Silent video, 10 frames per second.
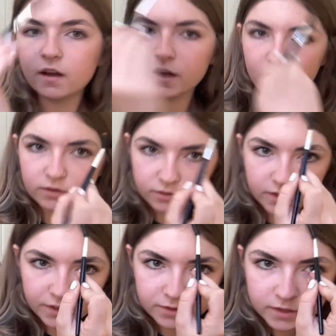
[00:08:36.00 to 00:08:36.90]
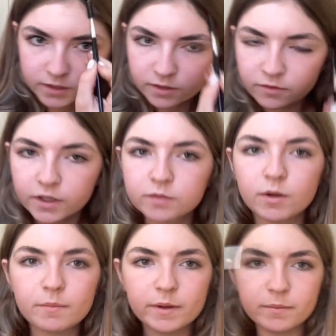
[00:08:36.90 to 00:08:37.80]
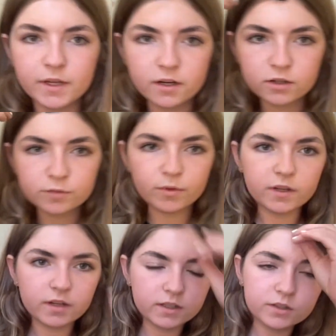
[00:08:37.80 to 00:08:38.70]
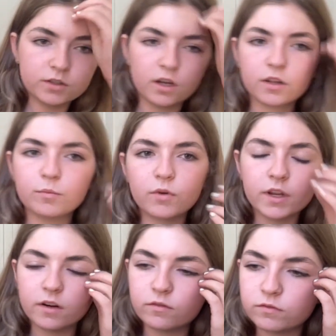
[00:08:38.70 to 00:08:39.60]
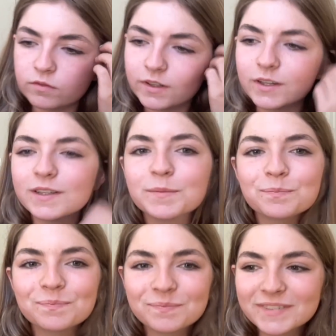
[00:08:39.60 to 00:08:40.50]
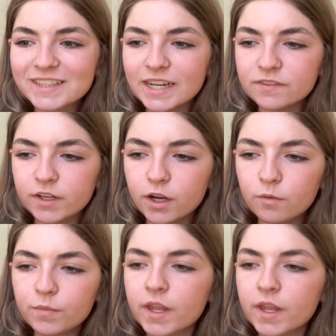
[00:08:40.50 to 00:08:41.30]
I also can use this to fix my baby hairs, but that's not the point of today's video.